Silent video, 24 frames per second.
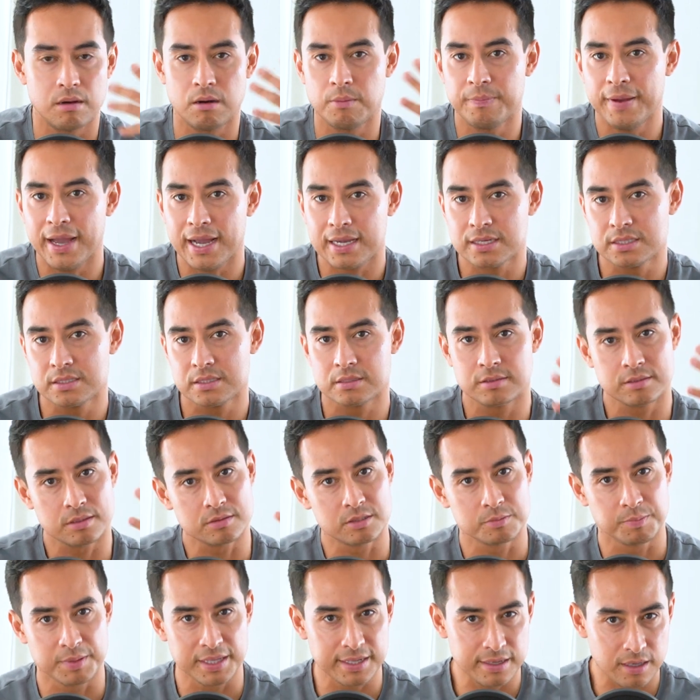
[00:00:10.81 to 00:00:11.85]
our packages are
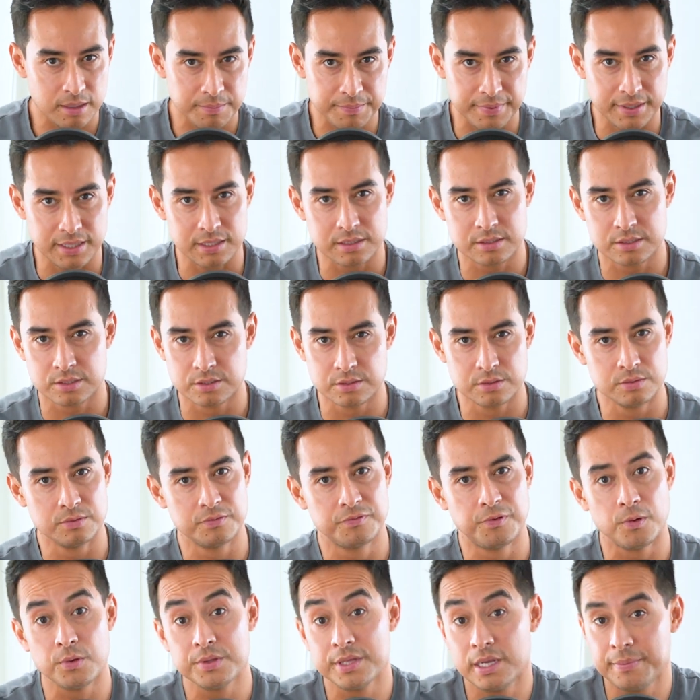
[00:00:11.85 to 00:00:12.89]
split up into
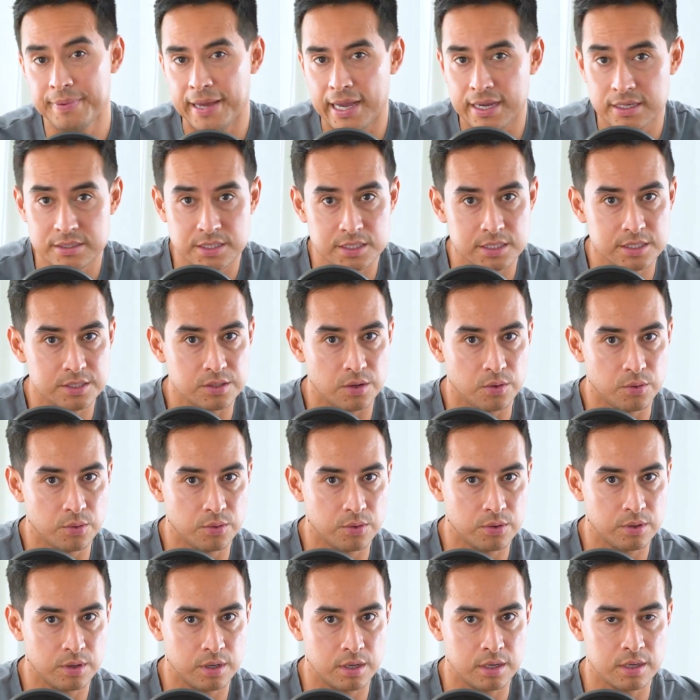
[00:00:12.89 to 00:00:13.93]
full day packages
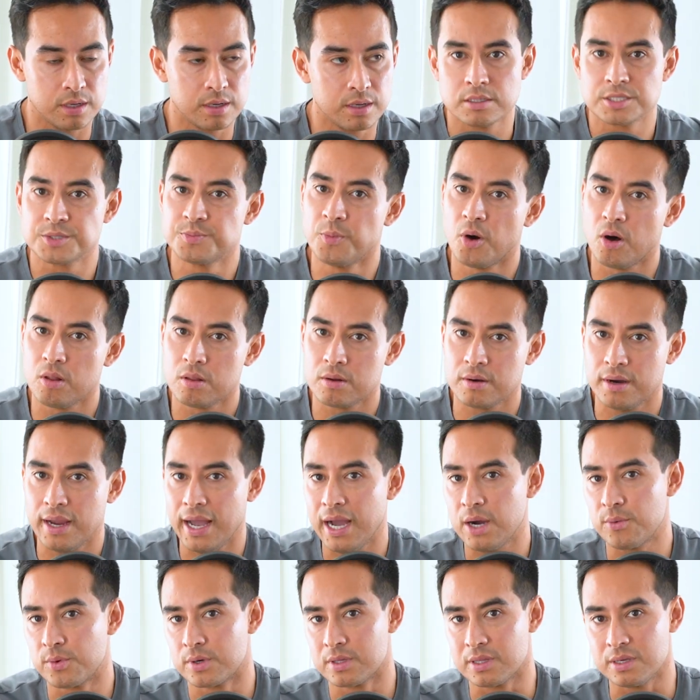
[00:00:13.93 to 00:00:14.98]
or smaller
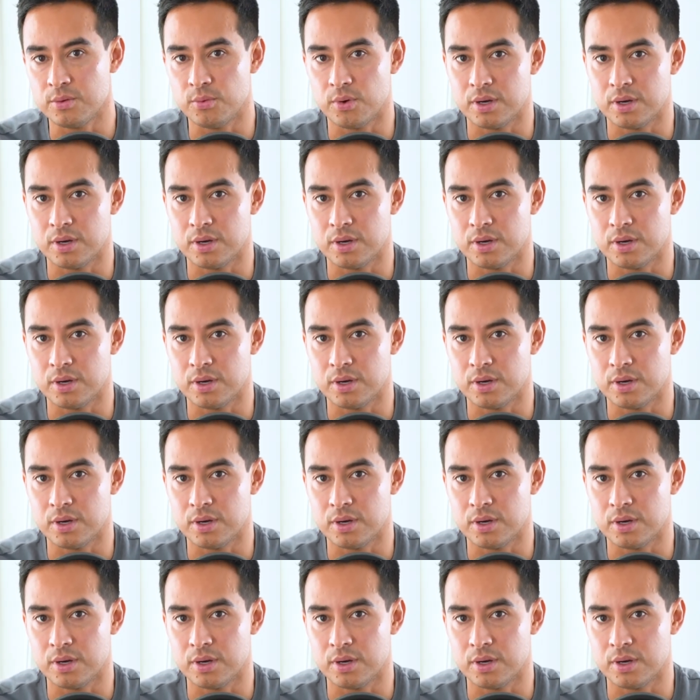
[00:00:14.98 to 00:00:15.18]
hourly